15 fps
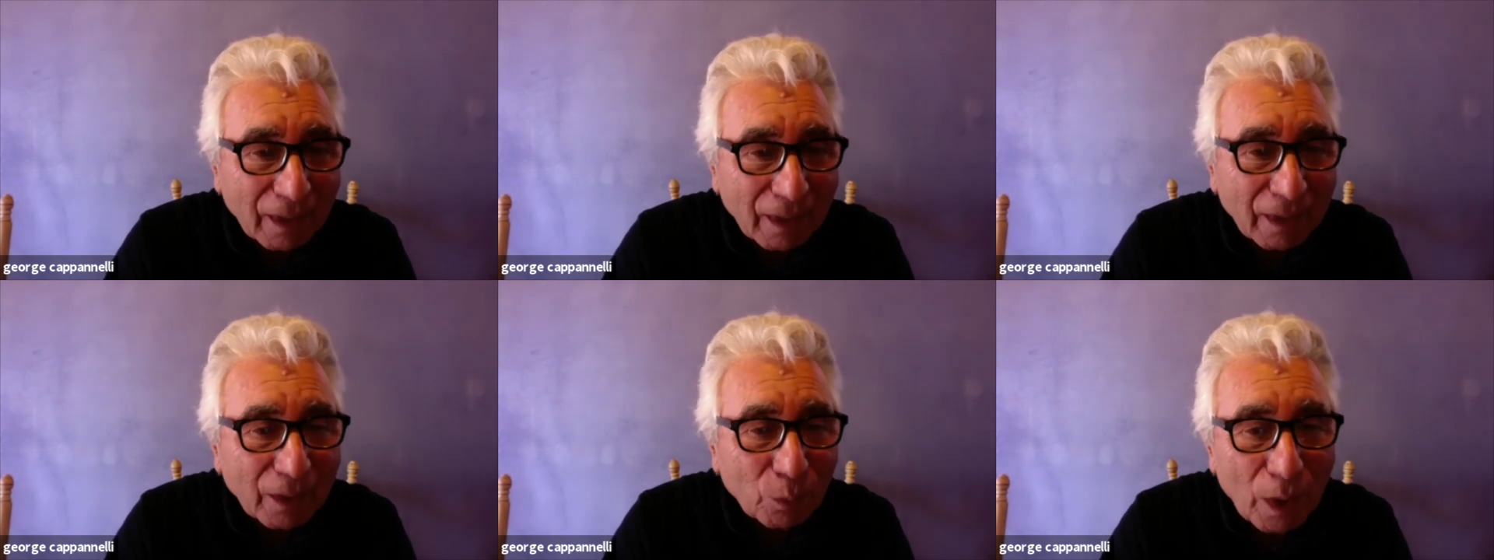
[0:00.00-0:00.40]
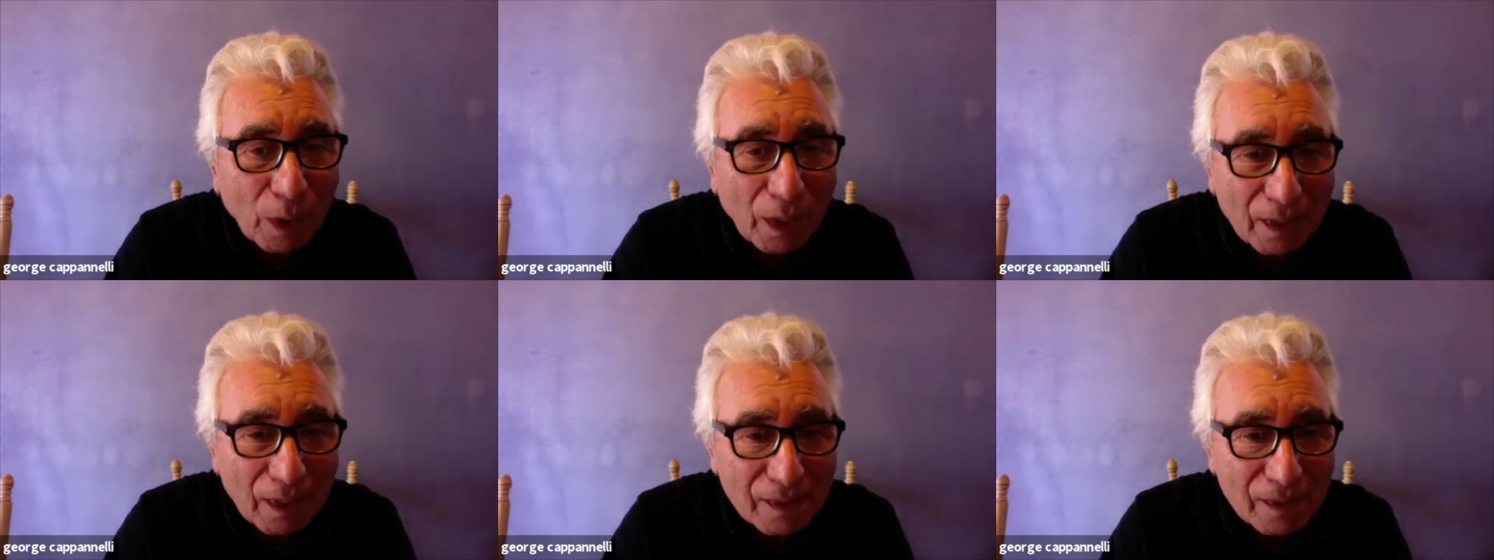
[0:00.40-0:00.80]
he
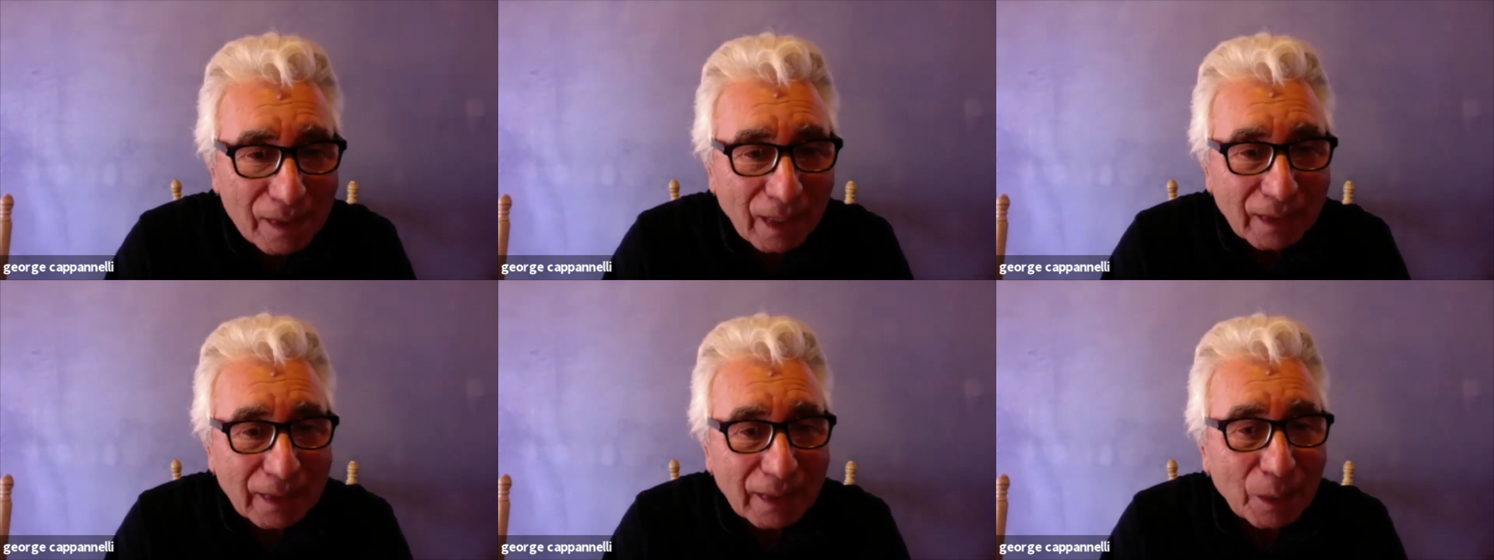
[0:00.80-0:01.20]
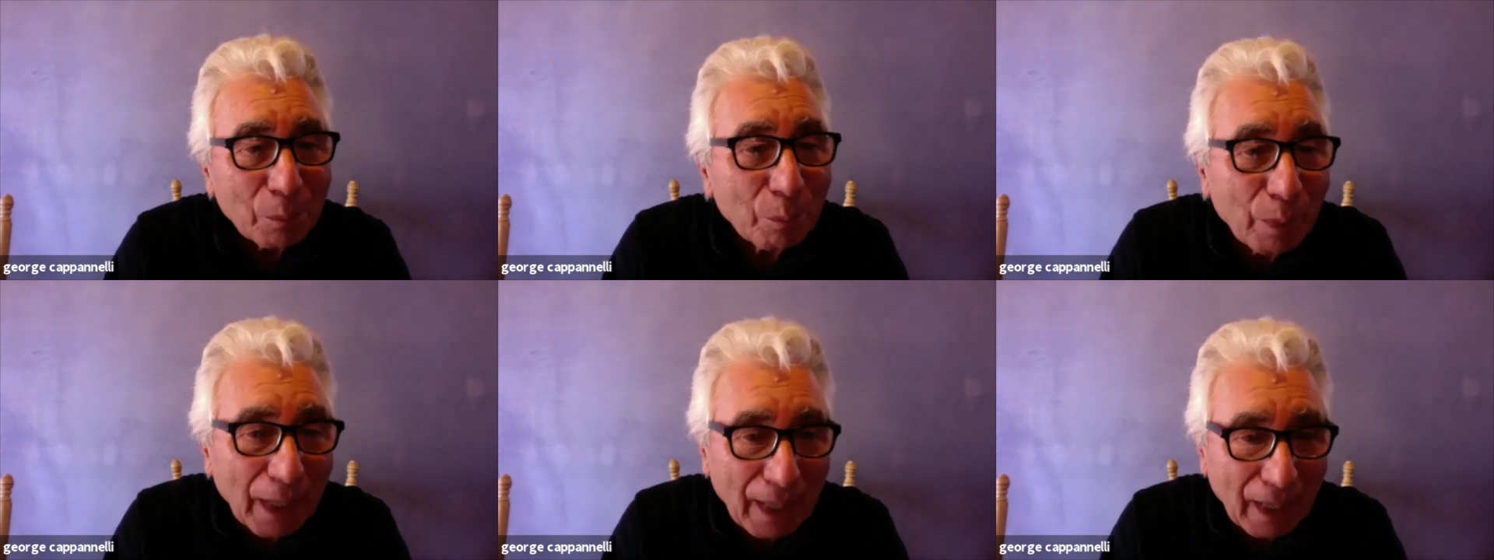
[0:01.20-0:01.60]
was, and the
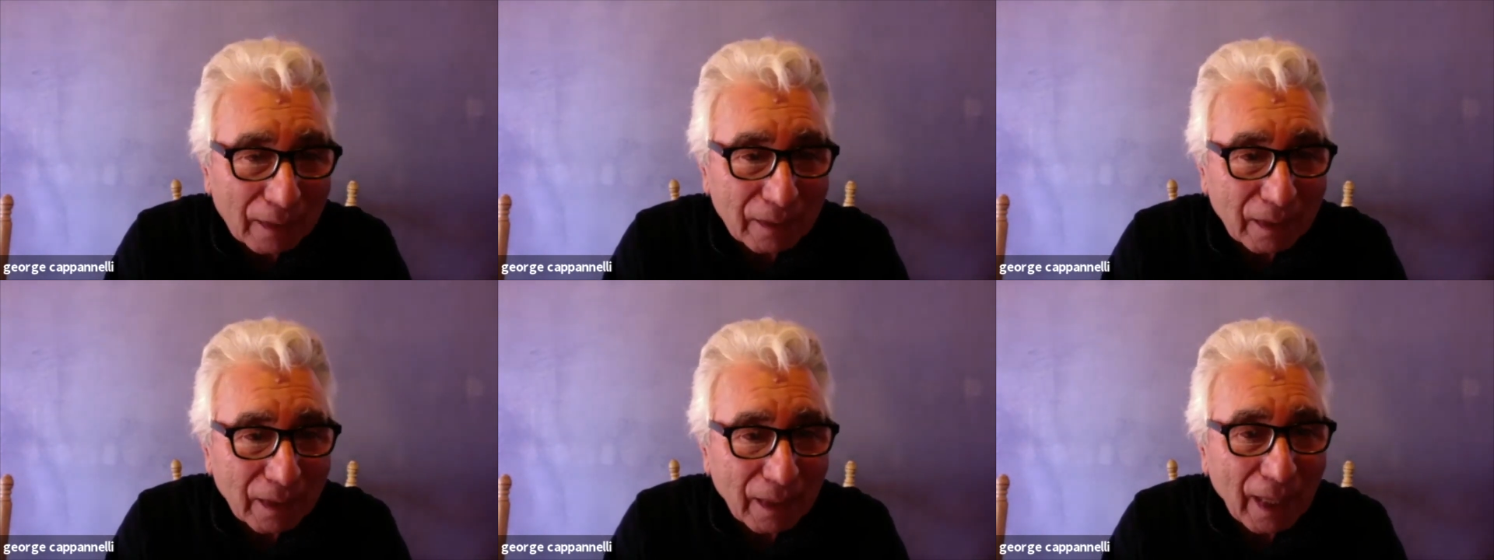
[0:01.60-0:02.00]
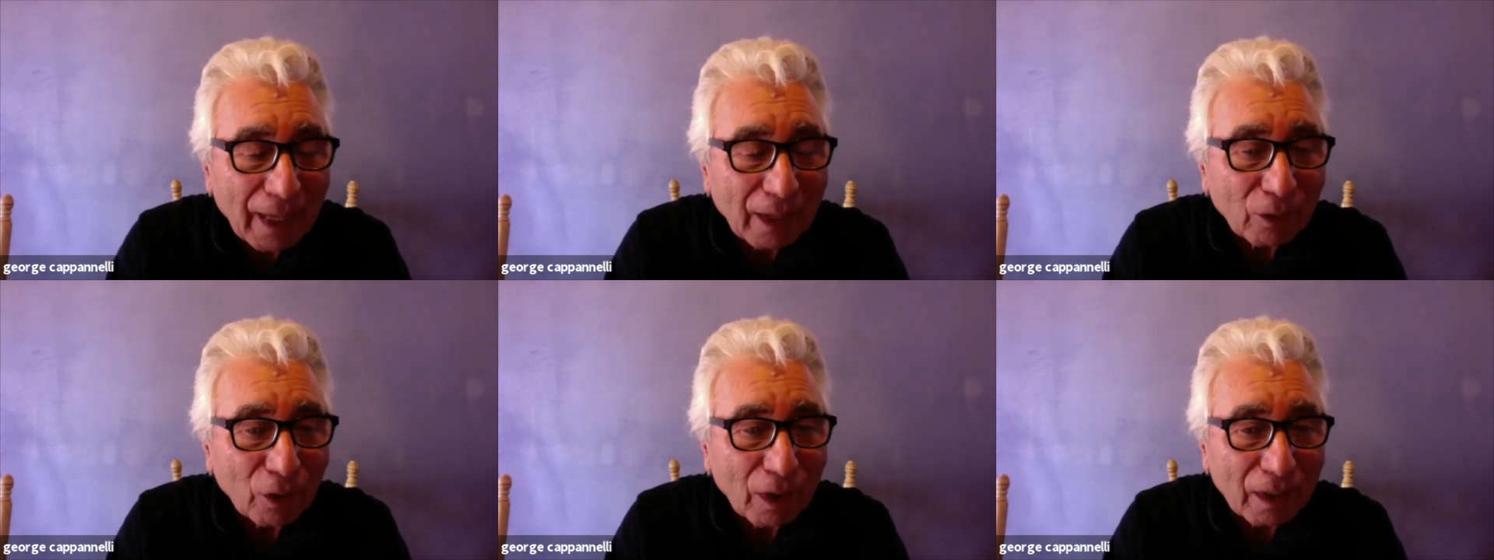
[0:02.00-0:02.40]
impact he
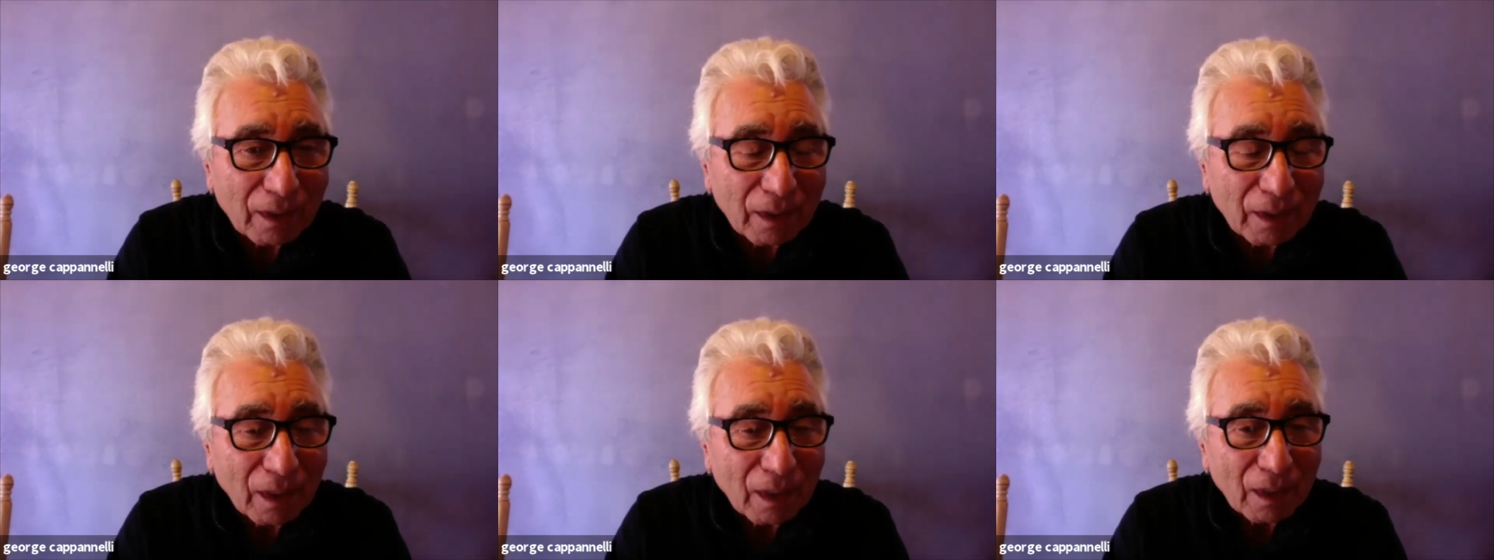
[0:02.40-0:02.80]
had on